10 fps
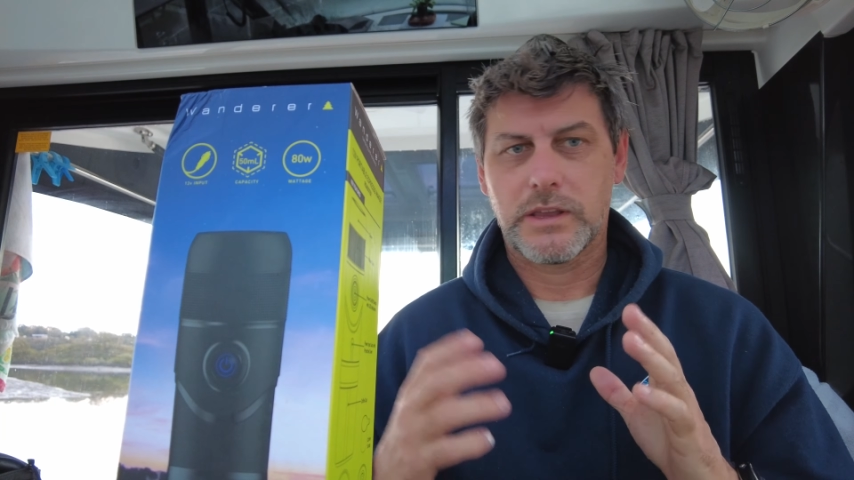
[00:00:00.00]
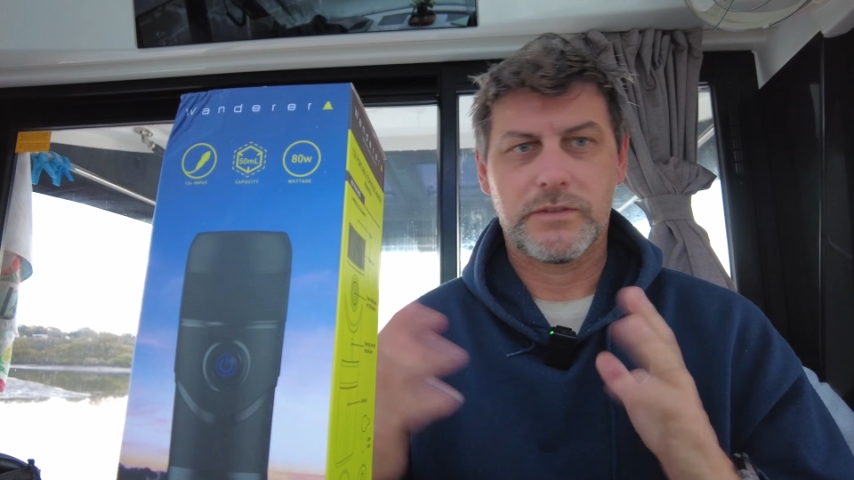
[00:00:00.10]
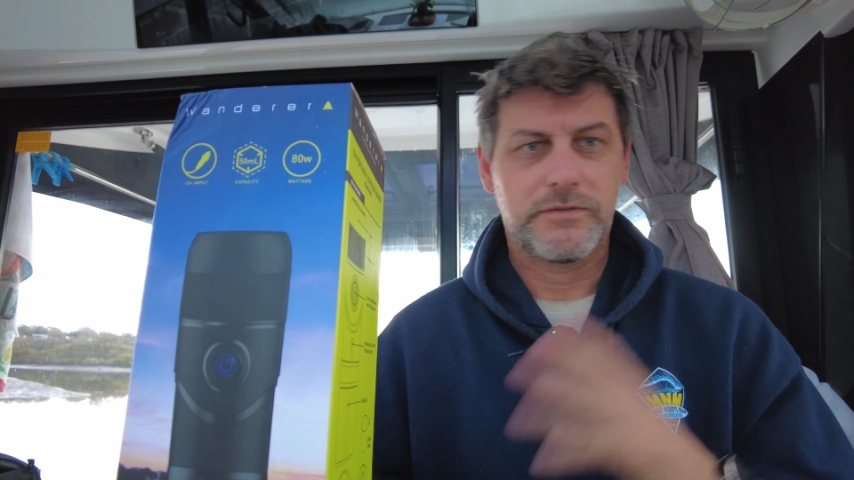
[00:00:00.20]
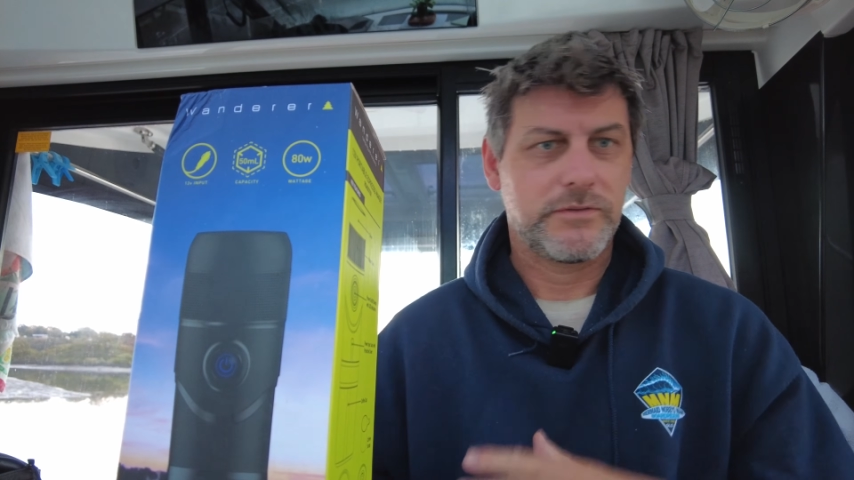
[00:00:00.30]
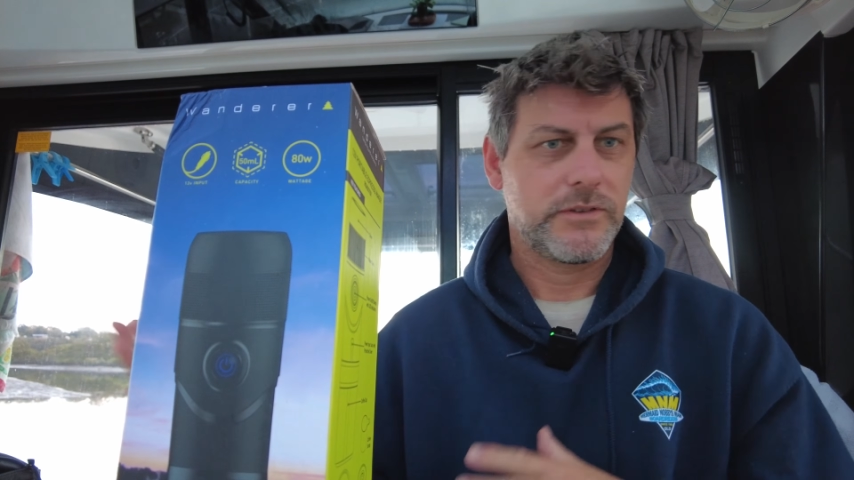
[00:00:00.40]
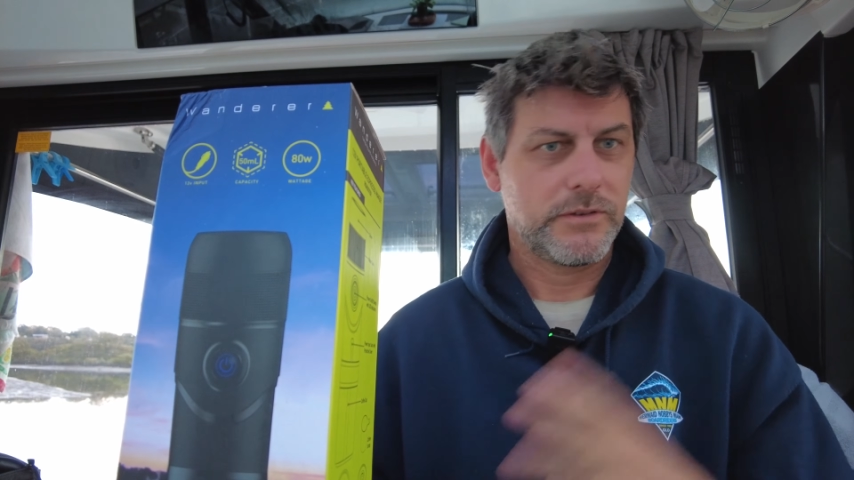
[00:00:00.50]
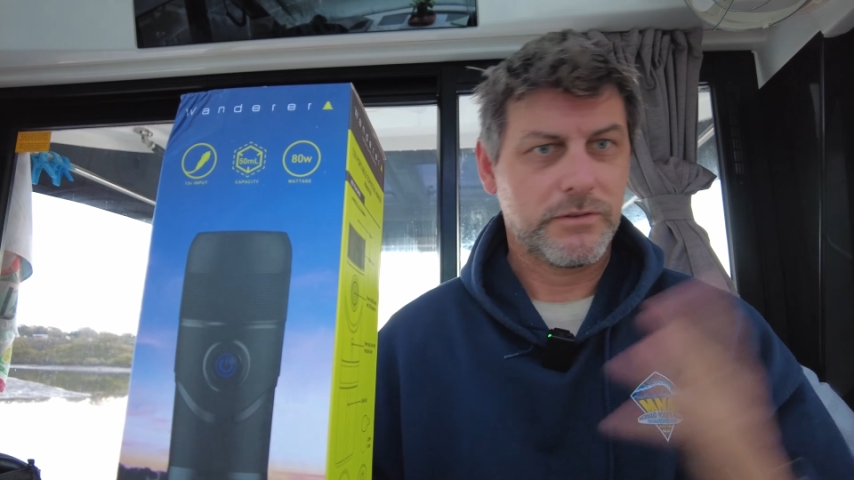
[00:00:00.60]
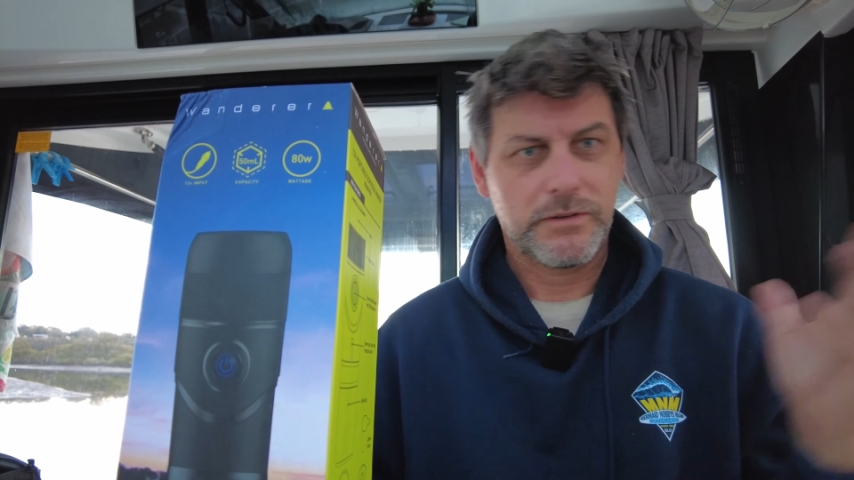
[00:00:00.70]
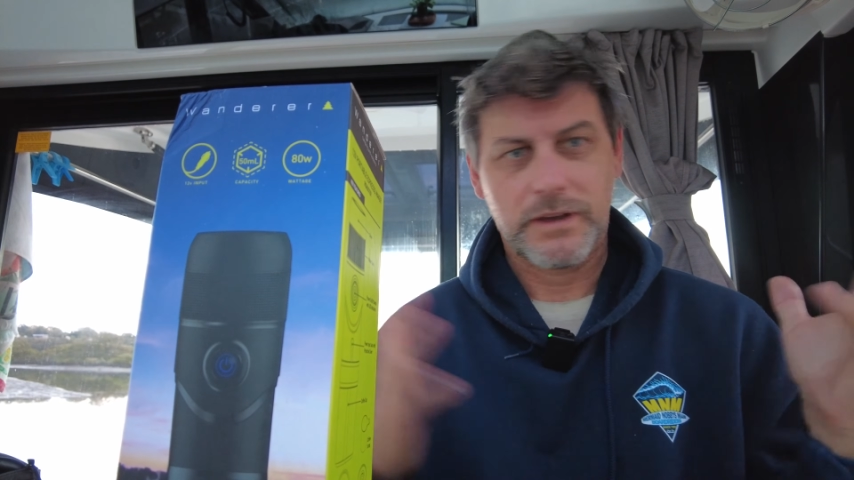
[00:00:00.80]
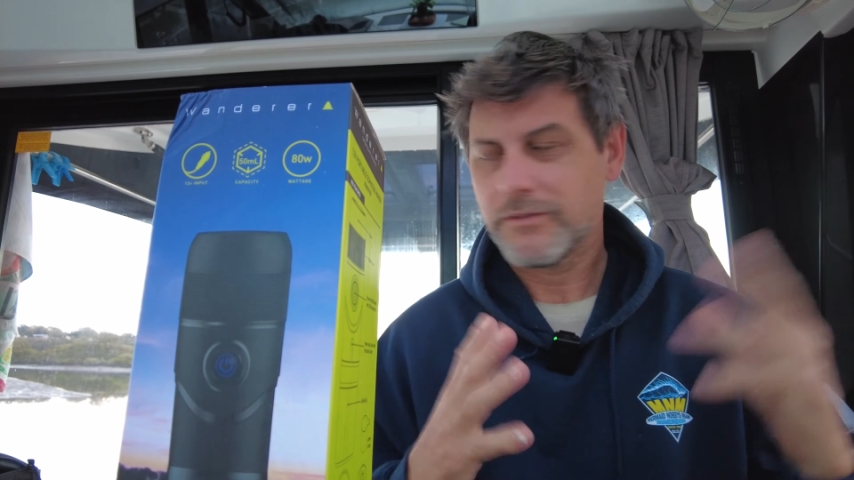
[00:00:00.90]
If
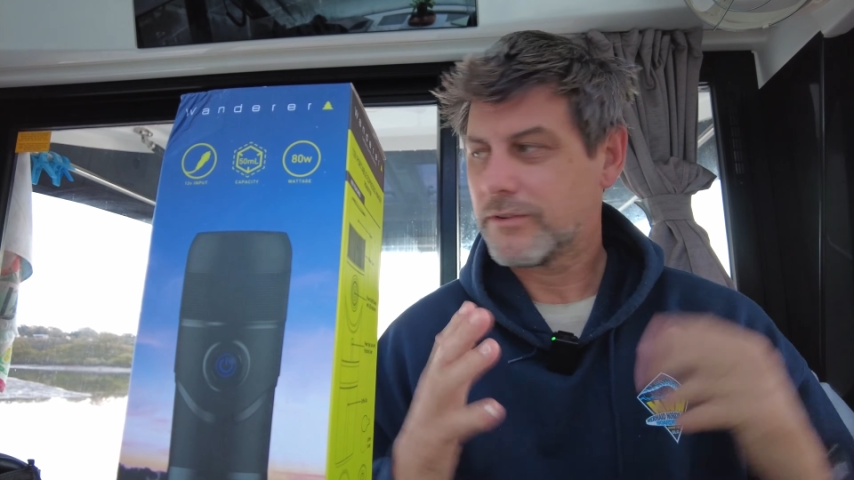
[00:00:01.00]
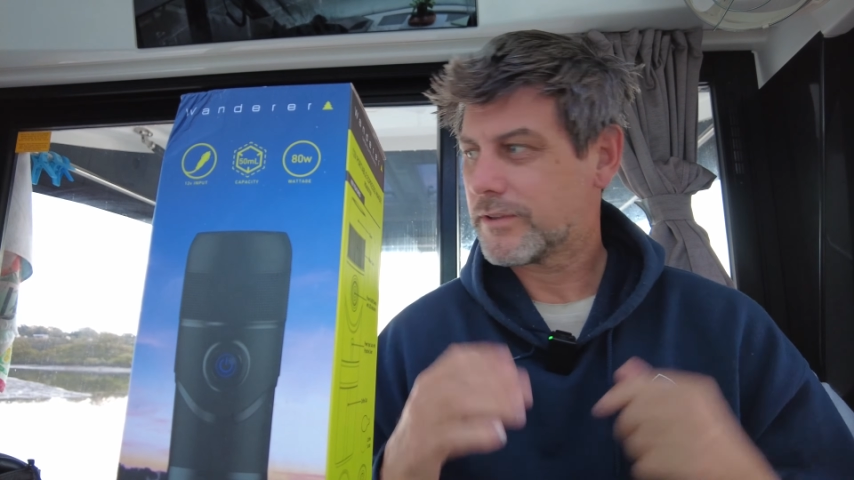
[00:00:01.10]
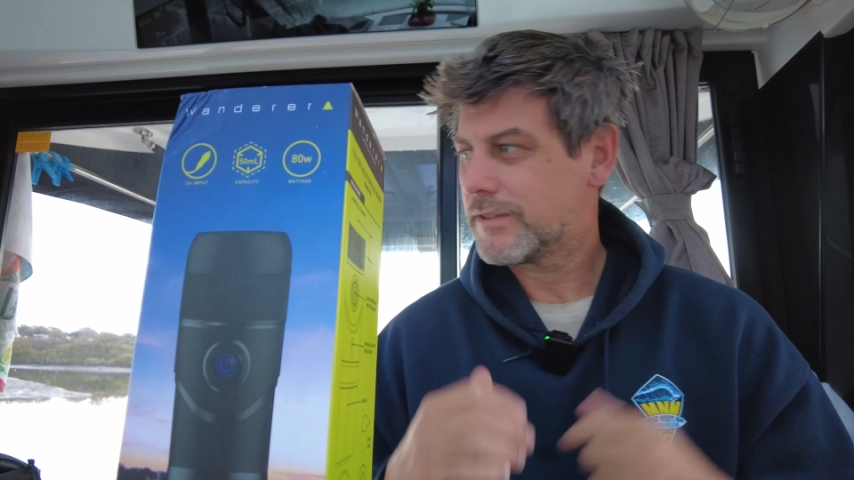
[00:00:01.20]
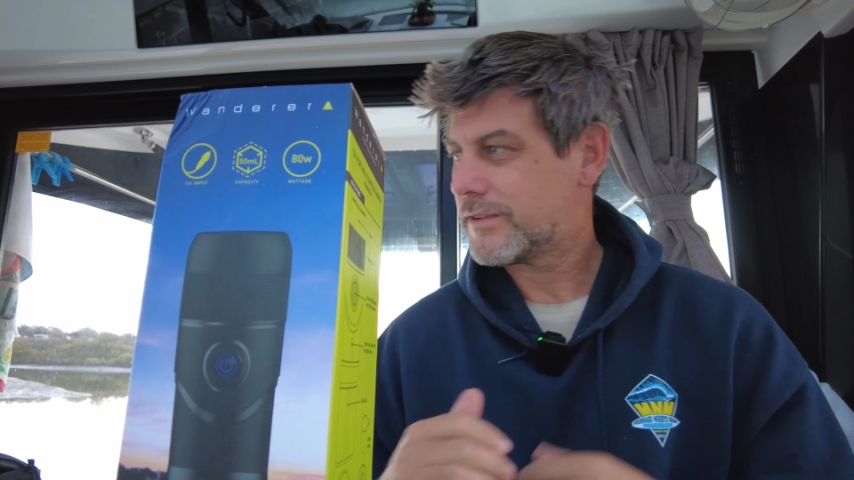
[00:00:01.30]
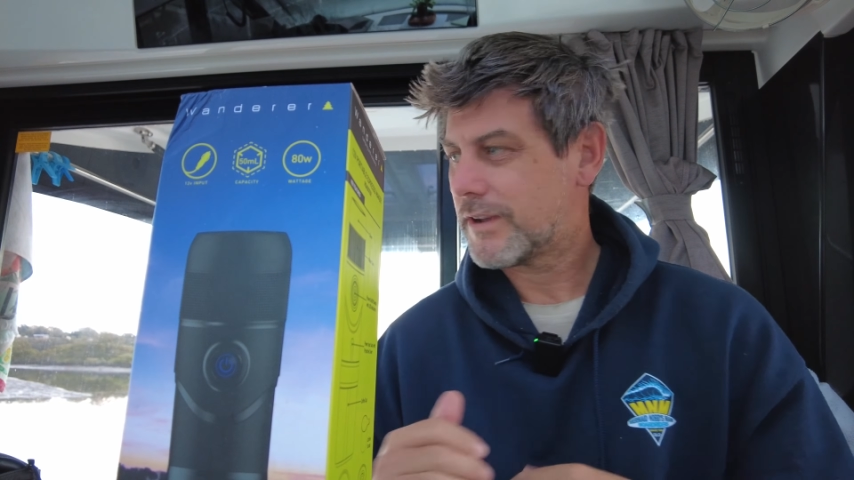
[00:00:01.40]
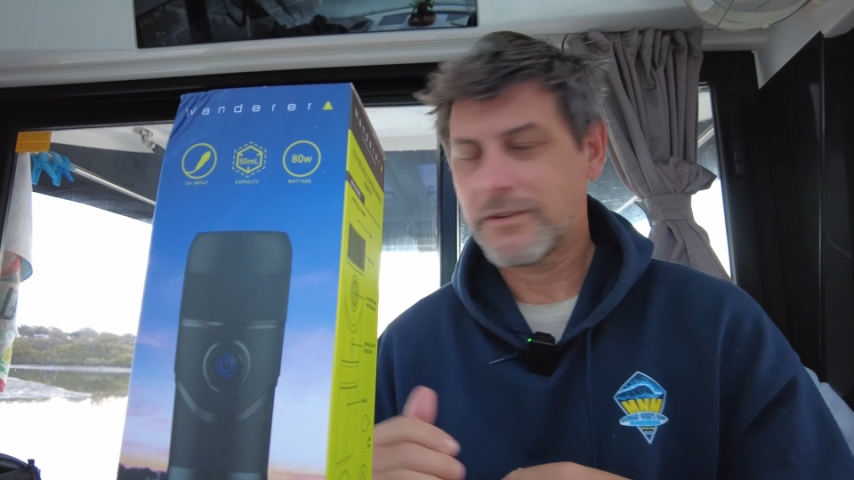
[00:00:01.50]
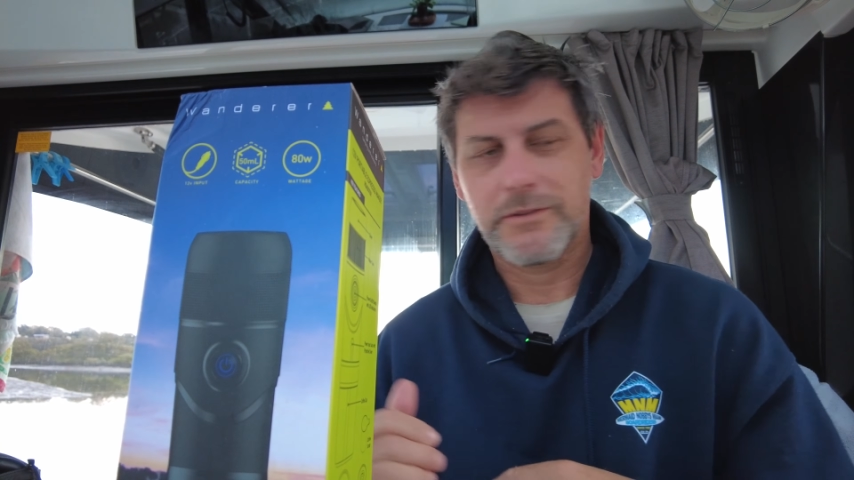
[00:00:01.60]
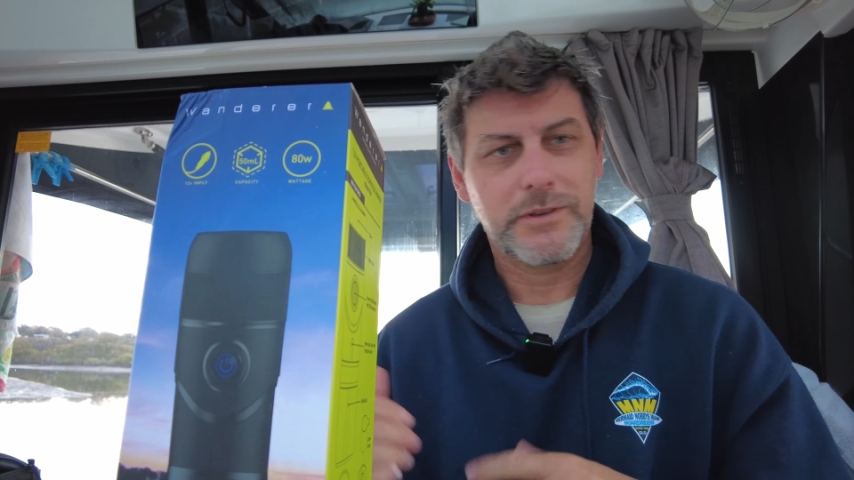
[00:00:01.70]
you have a look at the channel,